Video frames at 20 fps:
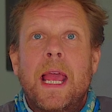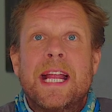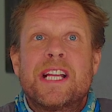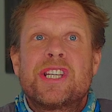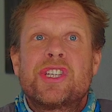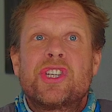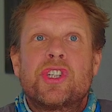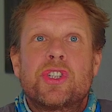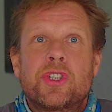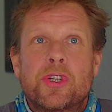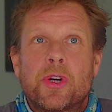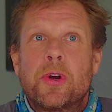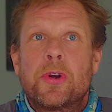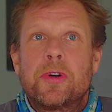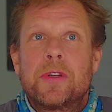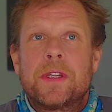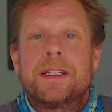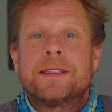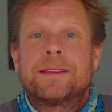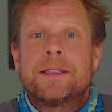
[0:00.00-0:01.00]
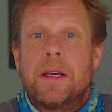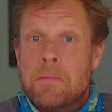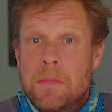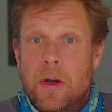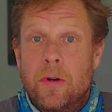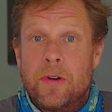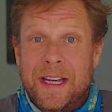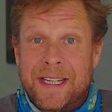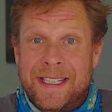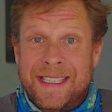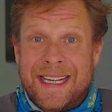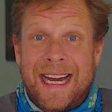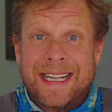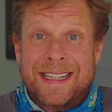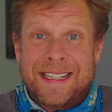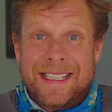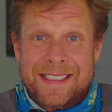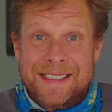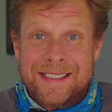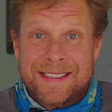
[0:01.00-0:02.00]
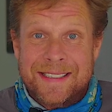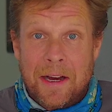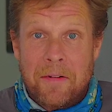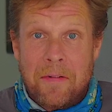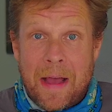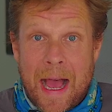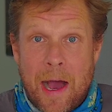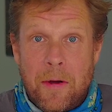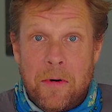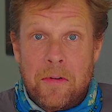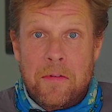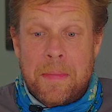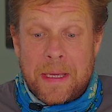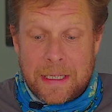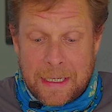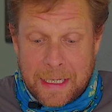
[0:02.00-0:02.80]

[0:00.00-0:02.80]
it stirred this emotion, it got this stuff out of me.